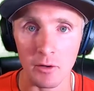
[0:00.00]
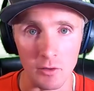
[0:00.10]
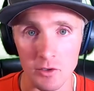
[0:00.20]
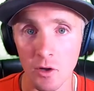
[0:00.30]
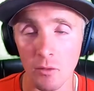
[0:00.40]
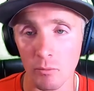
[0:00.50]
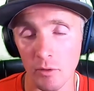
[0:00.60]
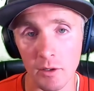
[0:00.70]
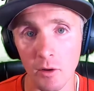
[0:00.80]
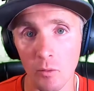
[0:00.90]
There's
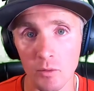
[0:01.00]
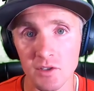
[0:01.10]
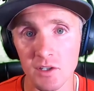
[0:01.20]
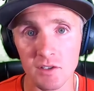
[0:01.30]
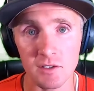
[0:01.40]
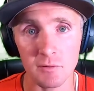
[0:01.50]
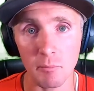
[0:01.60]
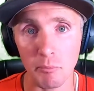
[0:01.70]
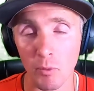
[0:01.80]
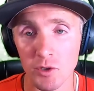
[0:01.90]
really no resistance
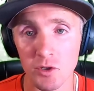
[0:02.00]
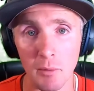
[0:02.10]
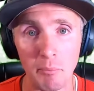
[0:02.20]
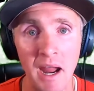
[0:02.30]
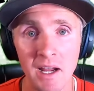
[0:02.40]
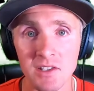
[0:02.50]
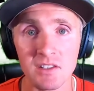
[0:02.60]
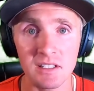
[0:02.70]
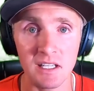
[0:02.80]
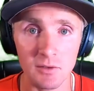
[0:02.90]
once you get past
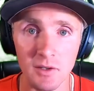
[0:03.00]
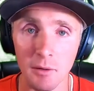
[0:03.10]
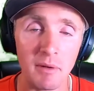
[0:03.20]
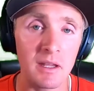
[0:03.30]
the needle tip